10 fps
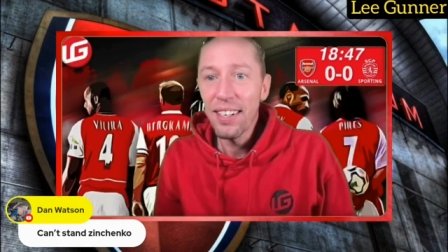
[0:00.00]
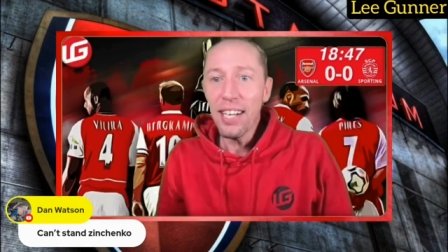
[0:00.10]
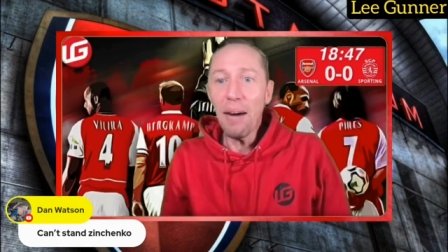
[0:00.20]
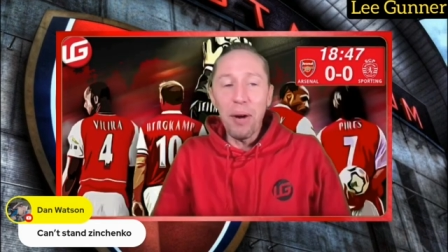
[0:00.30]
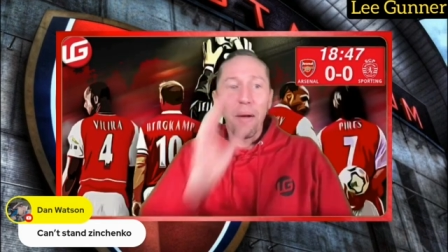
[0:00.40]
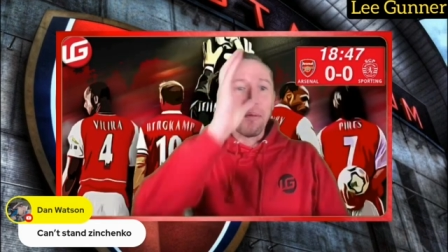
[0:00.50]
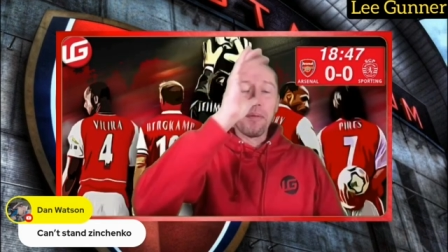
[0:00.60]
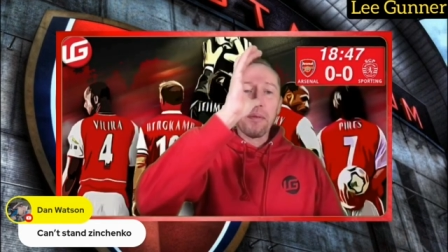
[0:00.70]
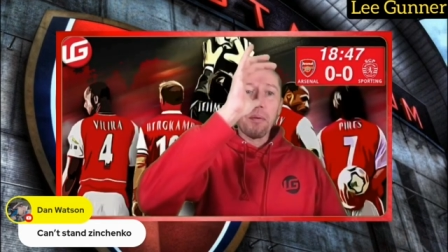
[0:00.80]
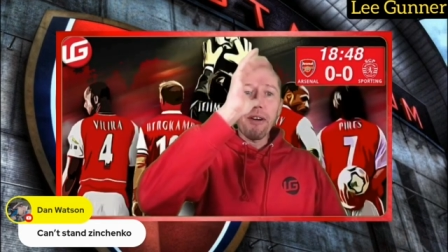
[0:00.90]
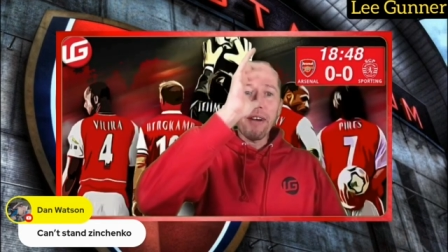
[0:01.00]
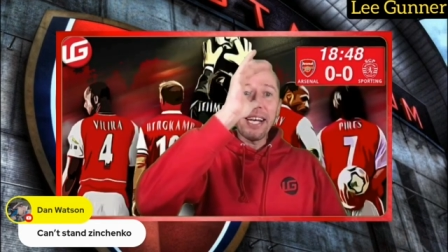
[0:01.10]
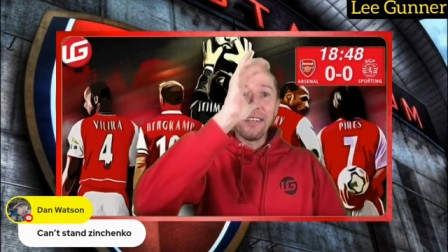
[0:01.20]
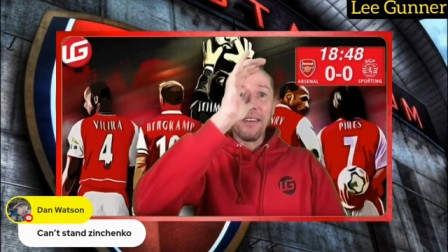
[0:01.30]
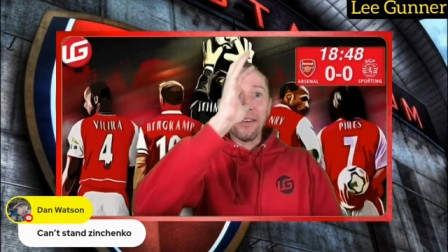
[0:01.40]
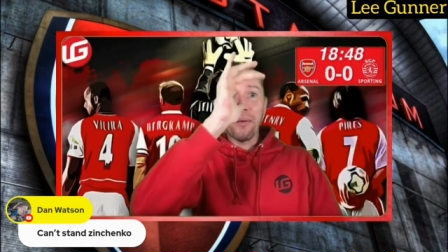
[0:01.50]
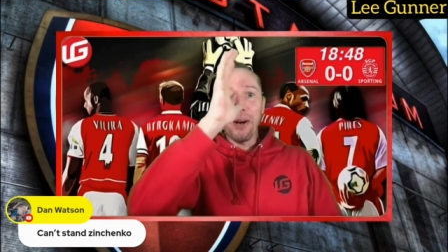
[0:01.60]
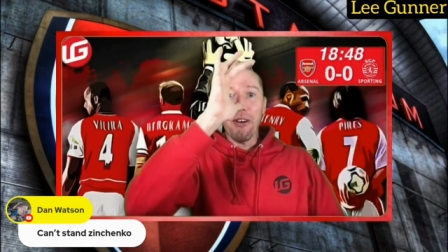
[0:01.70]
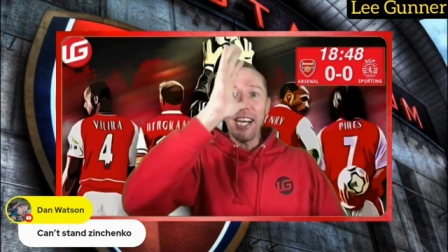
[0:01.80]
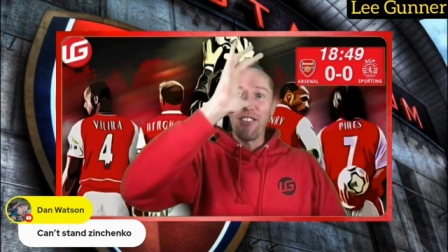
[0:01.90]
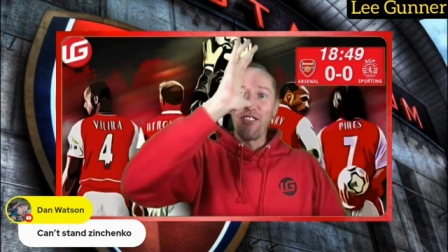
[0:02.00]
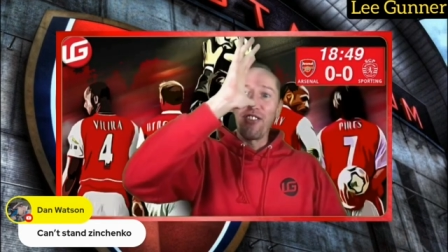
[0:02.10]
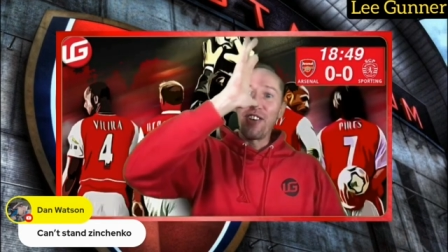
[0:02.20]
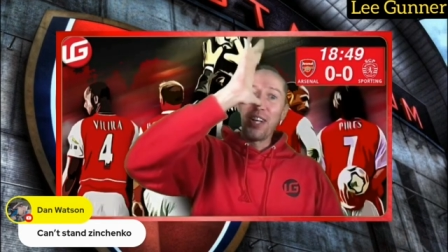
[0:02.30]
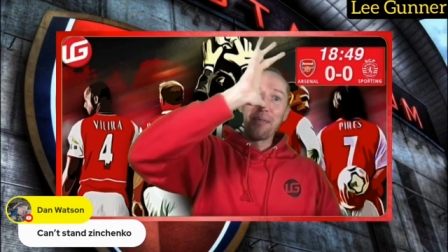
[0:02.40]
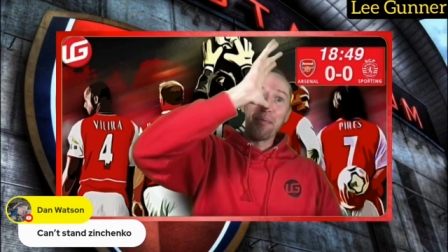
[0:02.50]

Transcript: Come on. We're in. We're in.